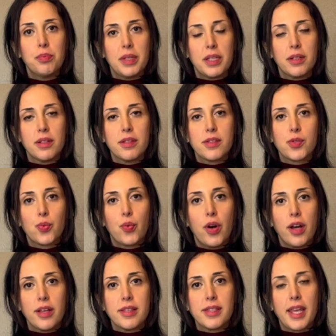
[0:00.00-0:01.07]
meals
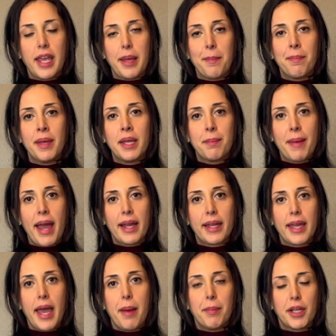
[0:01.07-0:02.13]
was a Big Mac
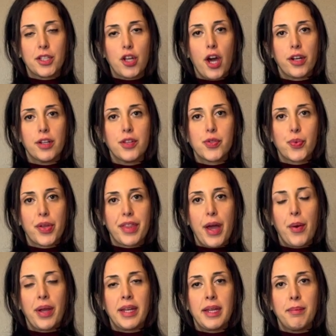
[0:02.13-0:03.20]
at McDonald's
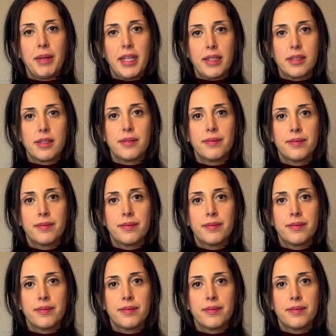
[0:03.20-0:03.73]
without any meat.